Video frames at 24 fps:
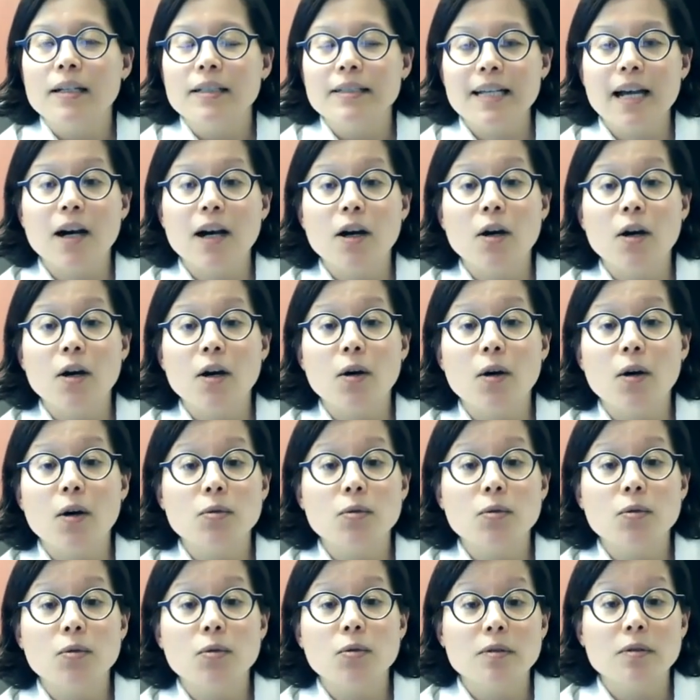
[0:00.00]
Now,
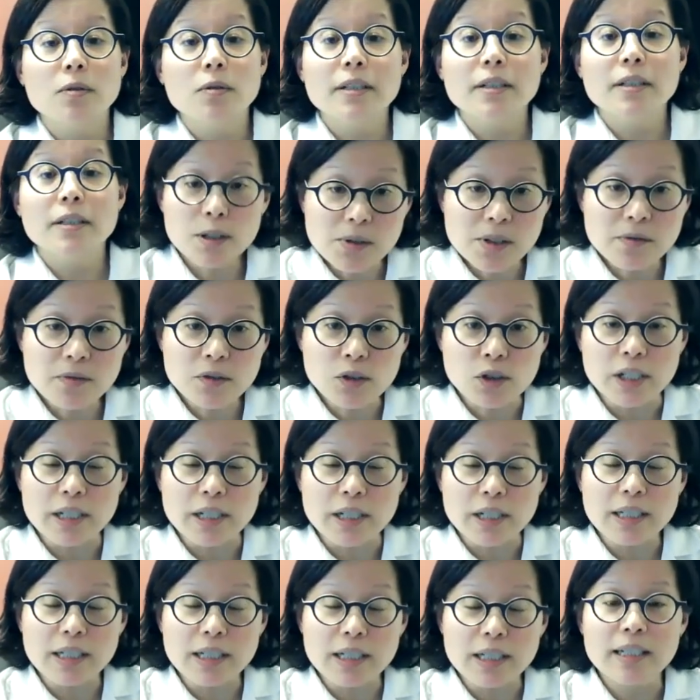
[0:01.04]
in terms of
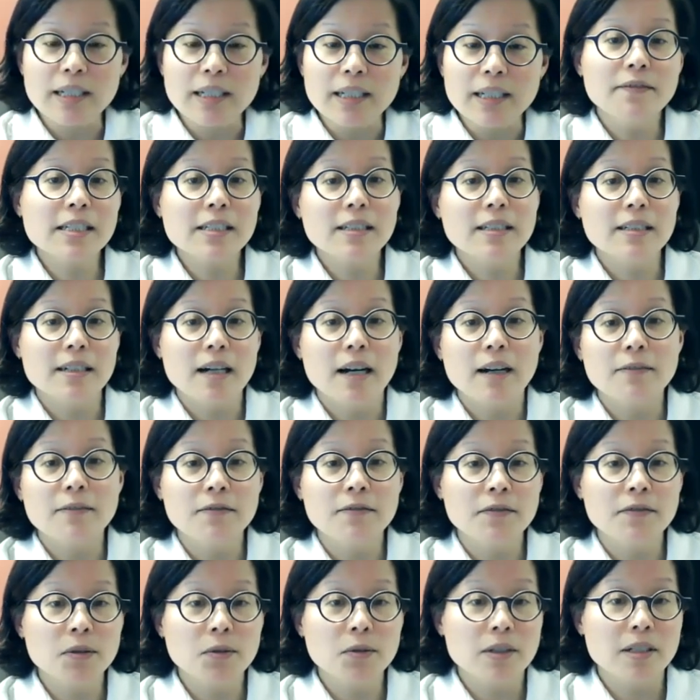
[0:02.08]
drinking, obviously
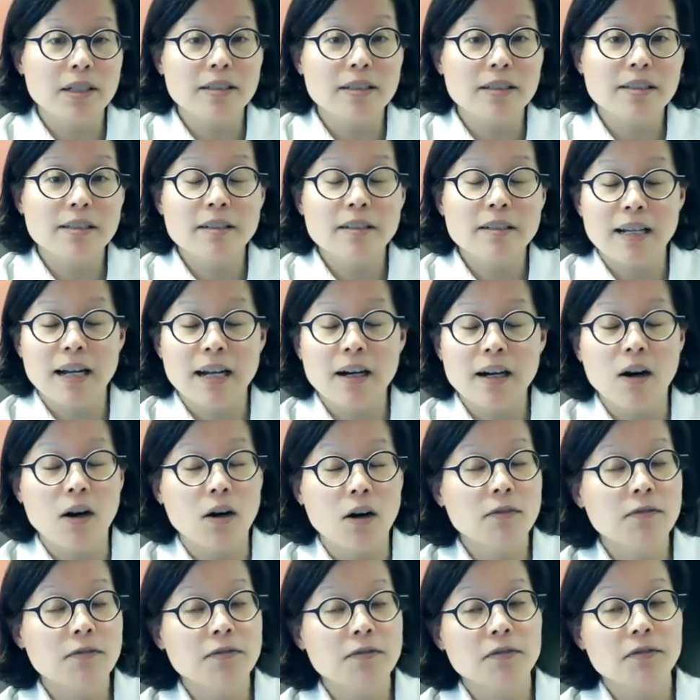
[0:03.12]
not fluid, not
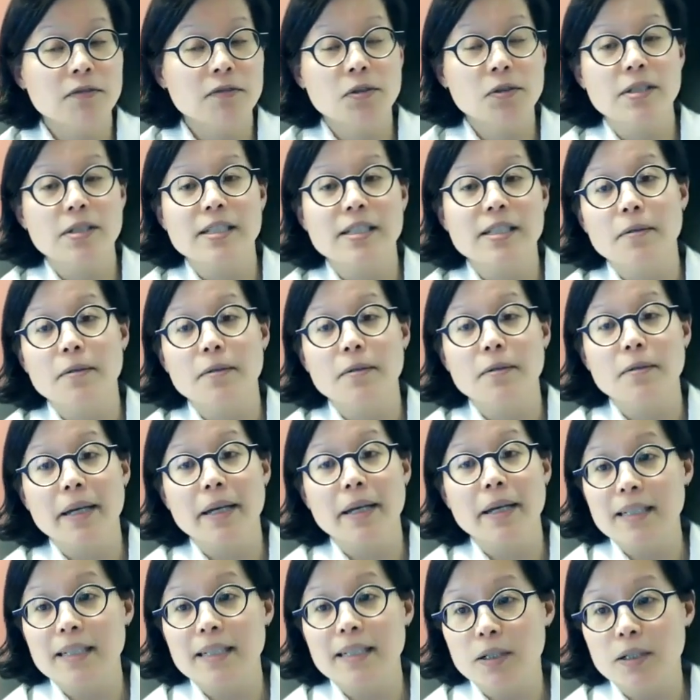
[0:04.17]
all fluids are made
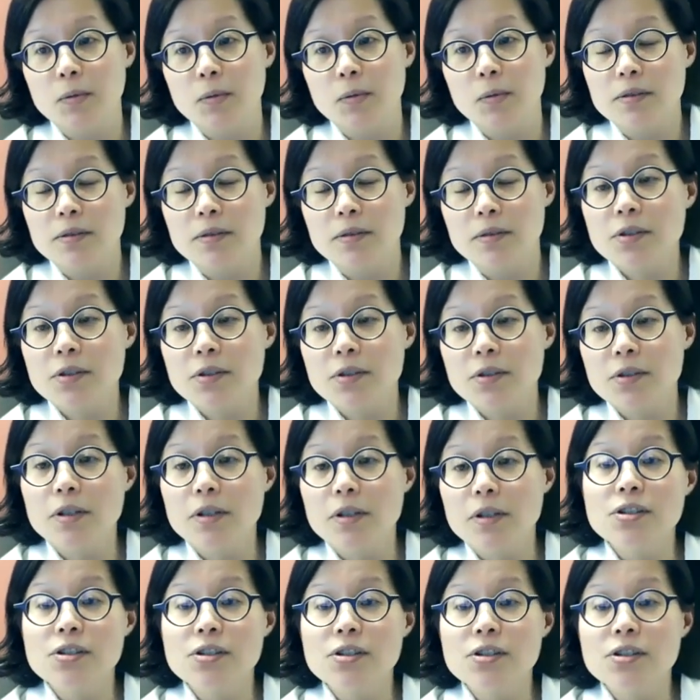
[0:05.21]
equal. So there's
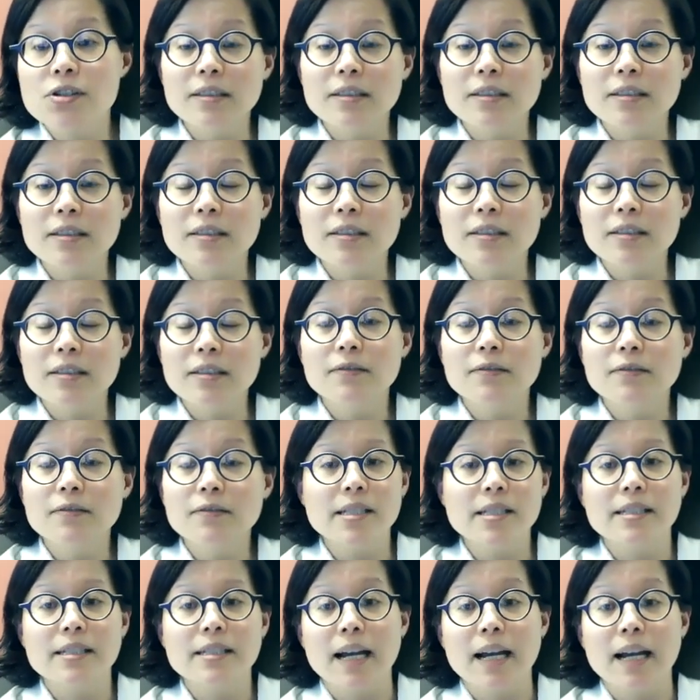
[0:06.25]
certain
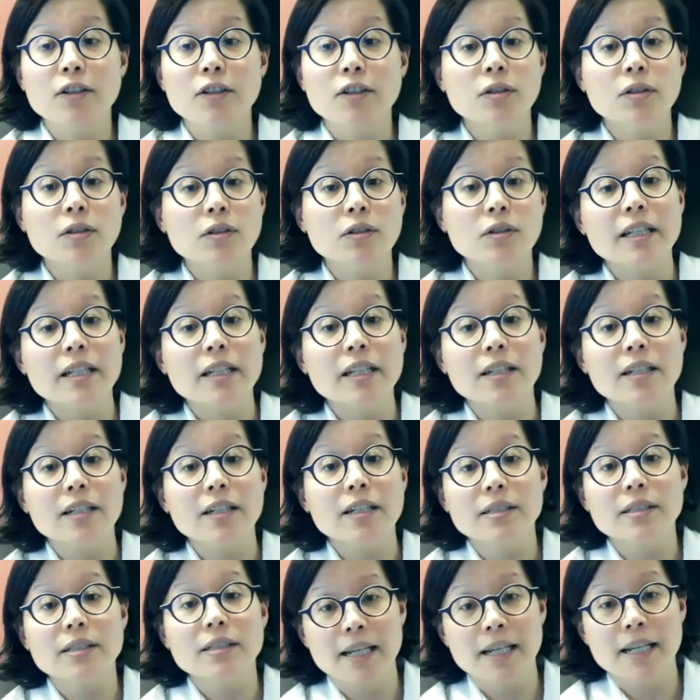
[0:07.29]
fluids that could
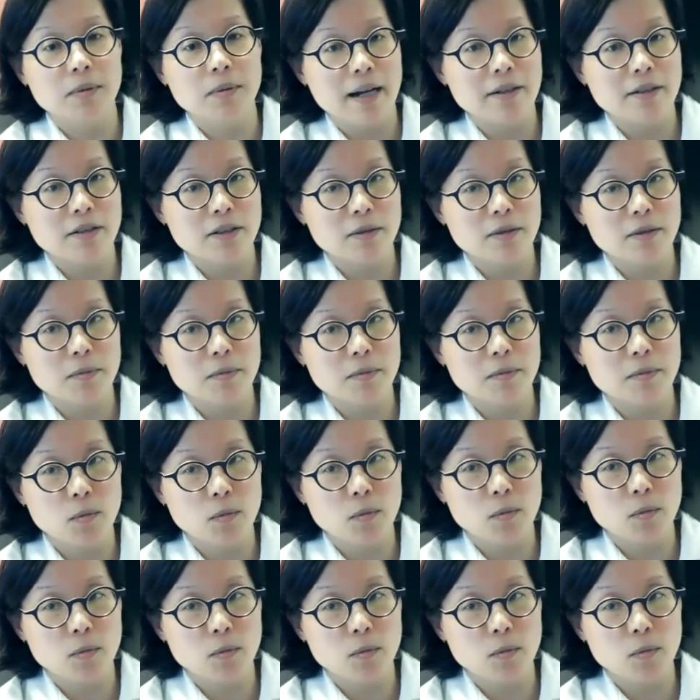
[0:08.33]
irritate the bladder more.